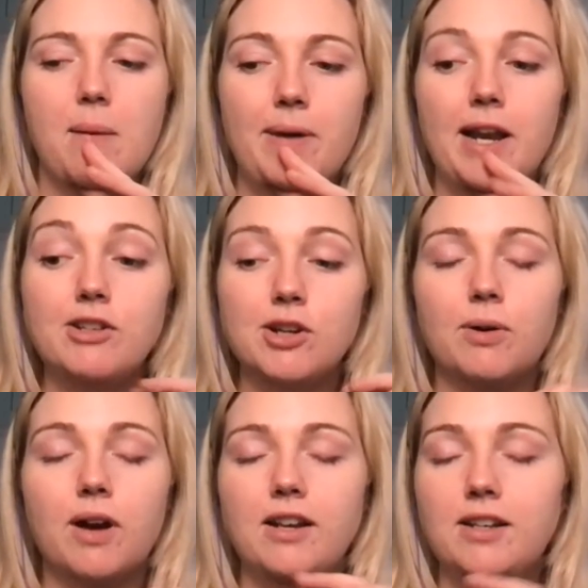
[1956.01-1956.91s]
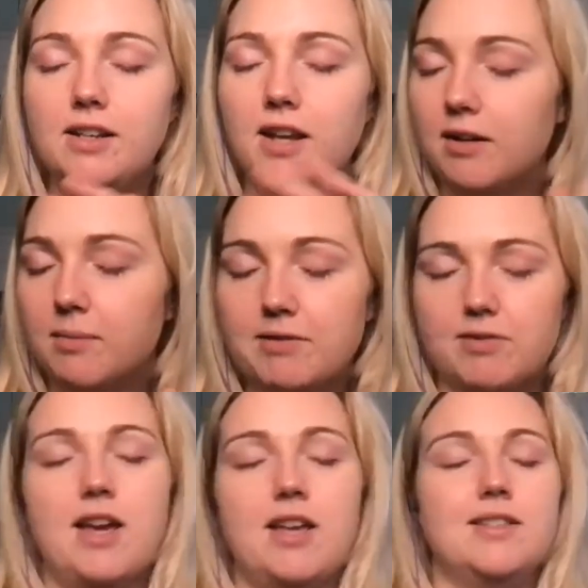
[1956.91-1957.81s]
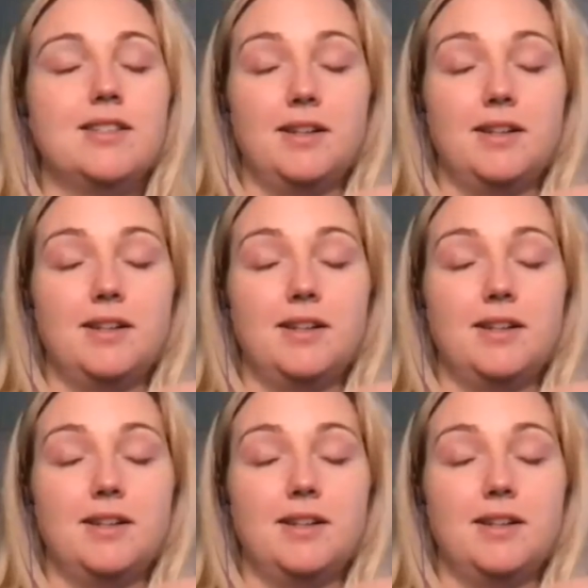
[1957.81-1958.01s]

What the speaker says: But none of my friends,